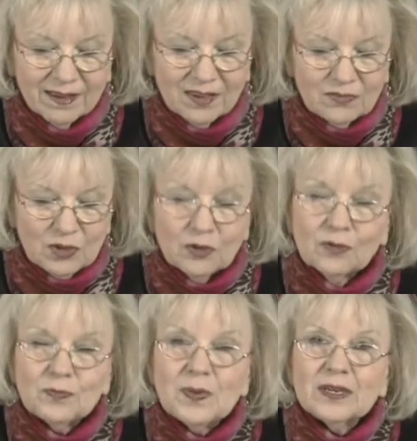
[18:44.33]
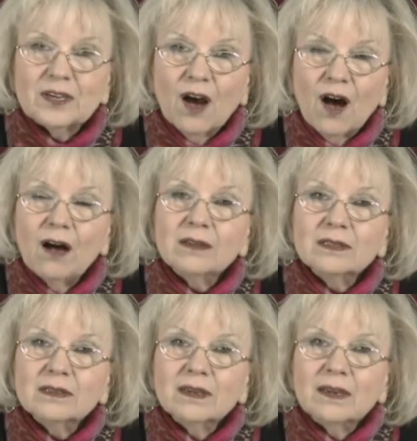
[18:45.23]
If you've been
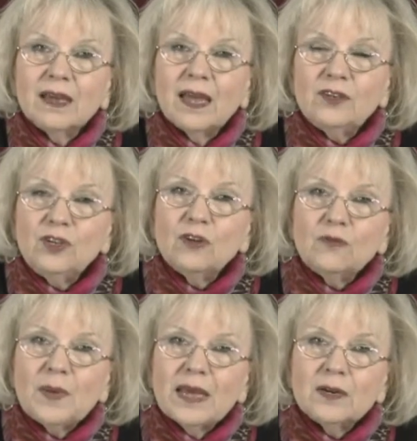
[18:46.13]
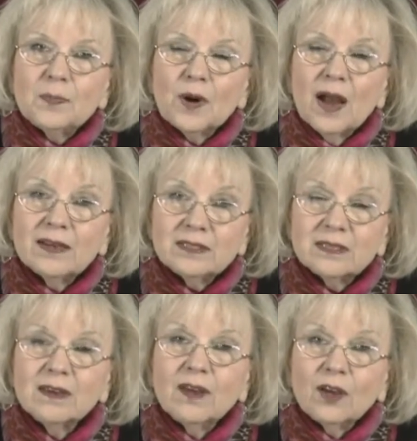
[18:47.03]
called and you've paid a
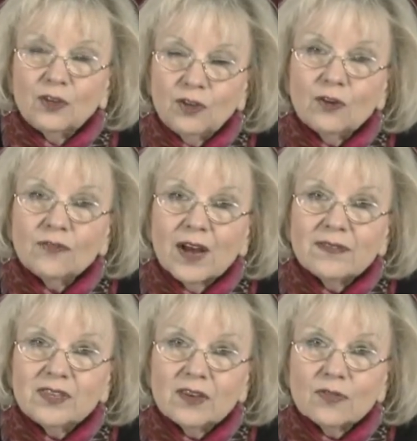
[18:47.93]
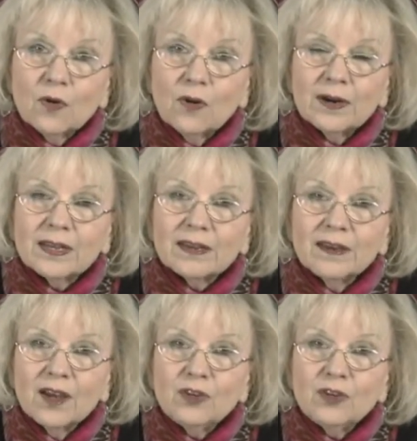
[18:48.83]
price, you've got the authority.